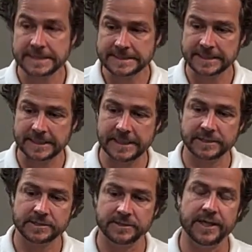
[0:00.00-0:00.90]
to
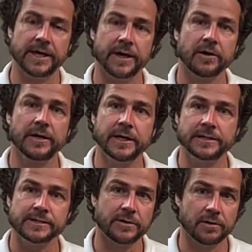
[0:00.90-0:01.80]
get to that area. And
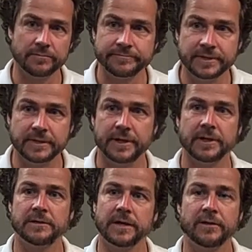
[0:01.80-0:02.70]
so
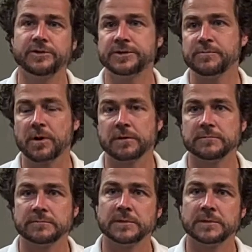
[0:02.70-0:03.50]
the Energy Smart